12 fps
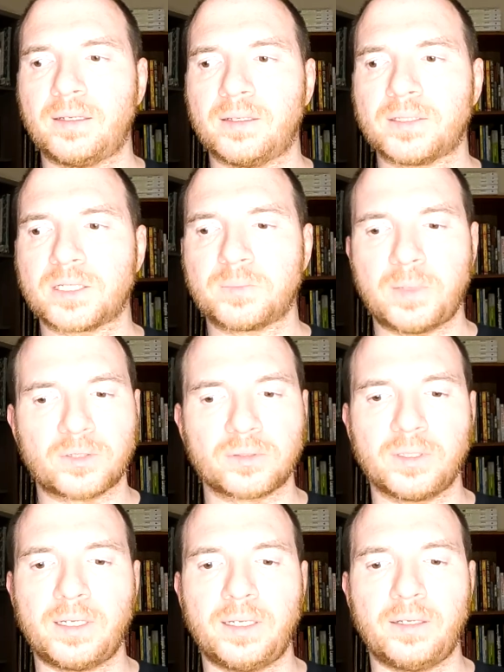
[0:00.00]

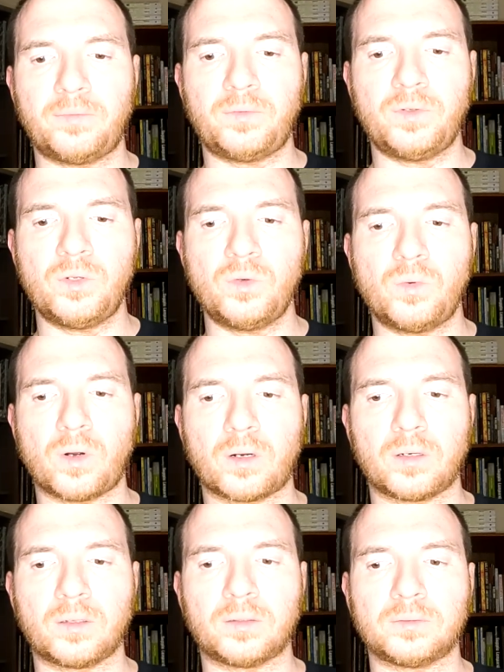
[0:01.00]
especially if you
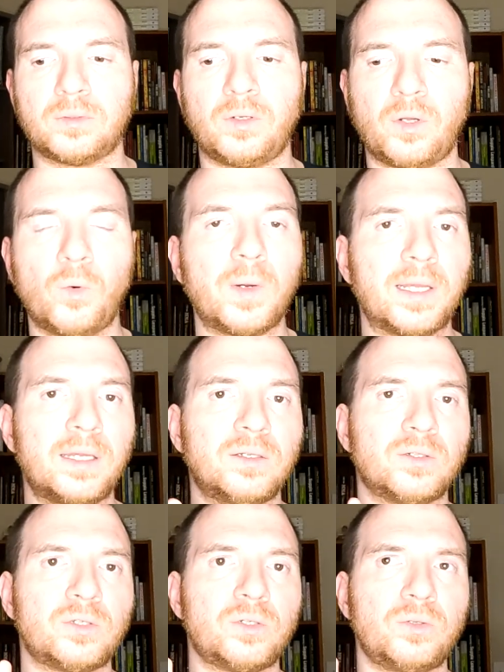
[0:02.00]
are going
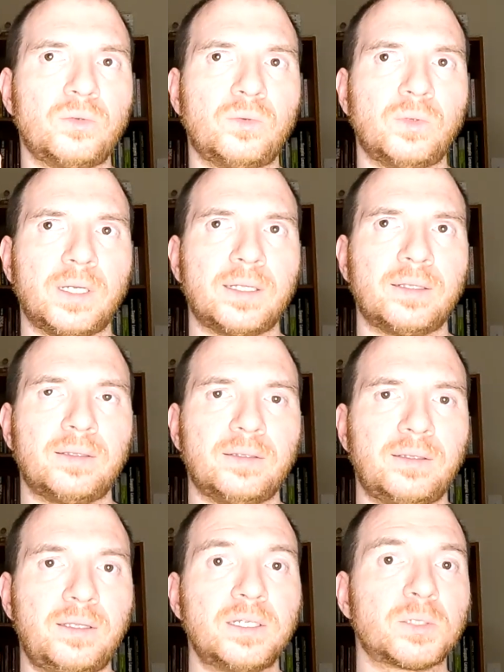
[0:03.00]
into
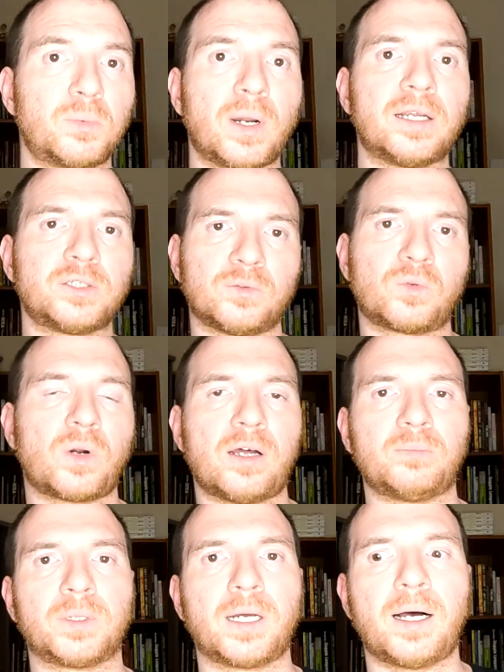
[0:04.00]
this branch of
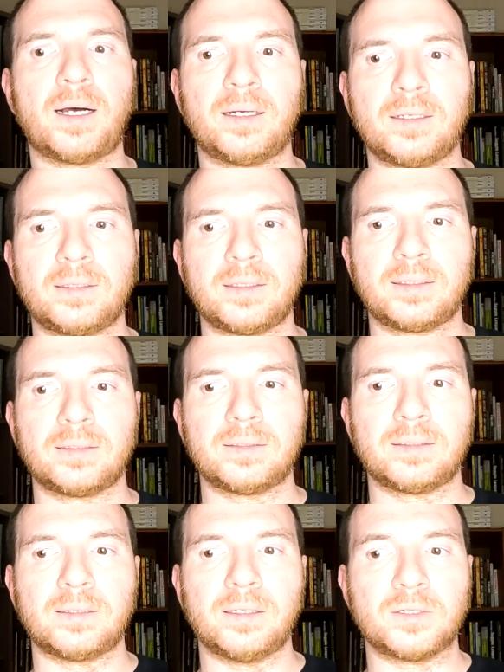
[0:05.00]
Krav Maga,
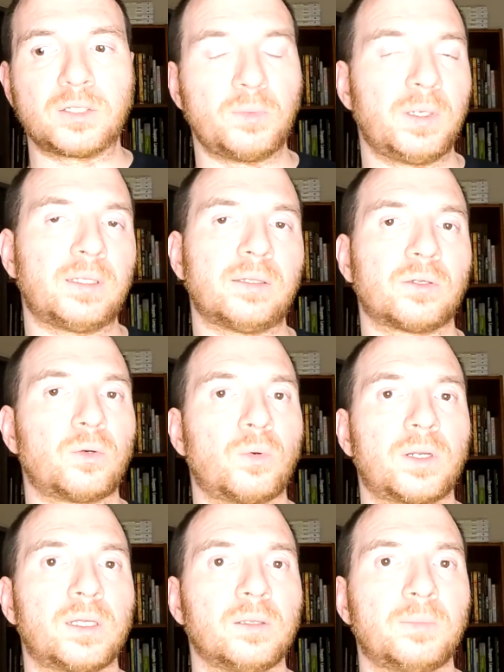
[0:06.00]
assuming that the
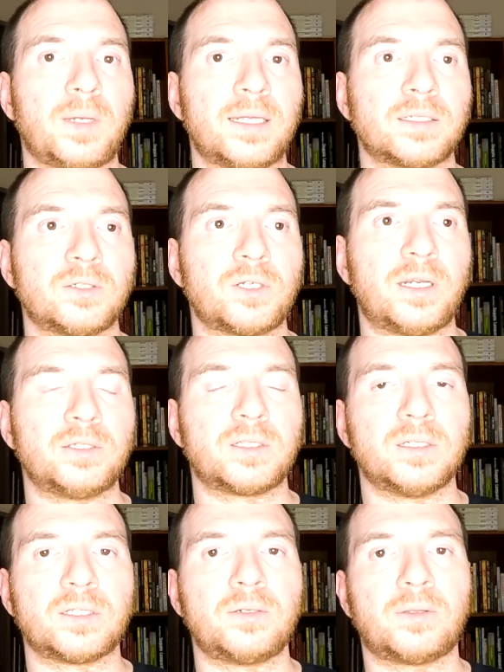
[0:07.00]
curriculum hasn't changed
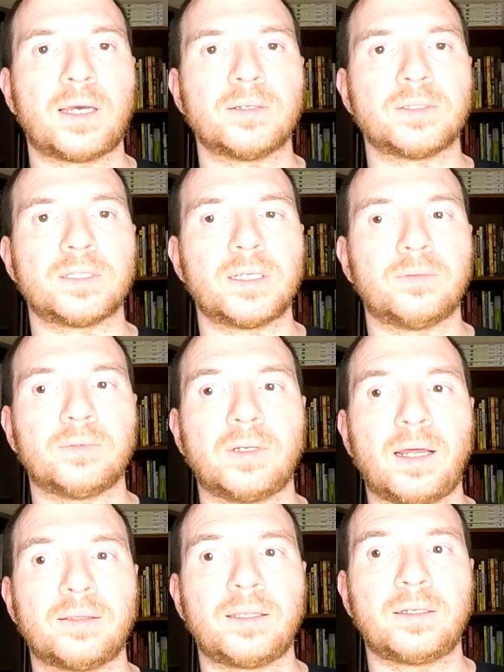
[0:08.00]
since 2007,
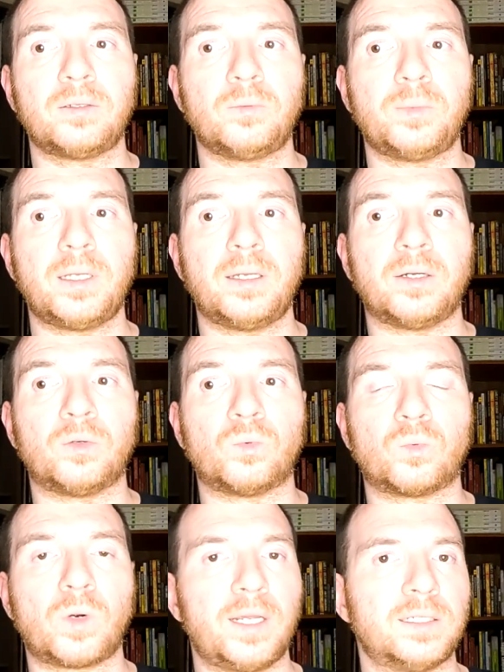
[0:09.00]
I think it'll be a
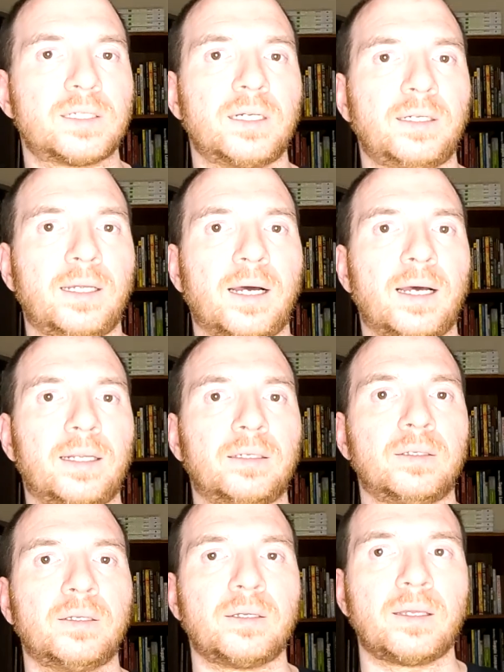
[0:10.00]
great study guide
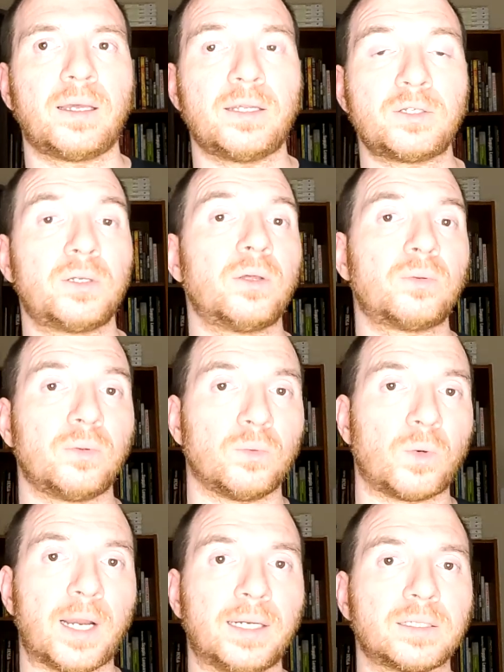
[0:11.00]
as you go through the
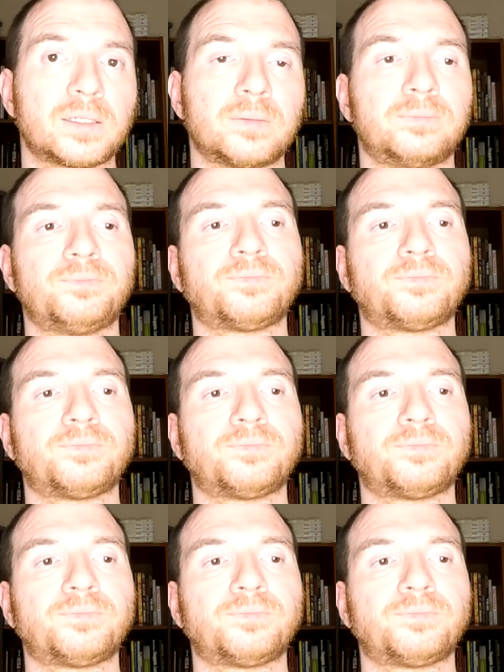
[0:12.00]
ranks.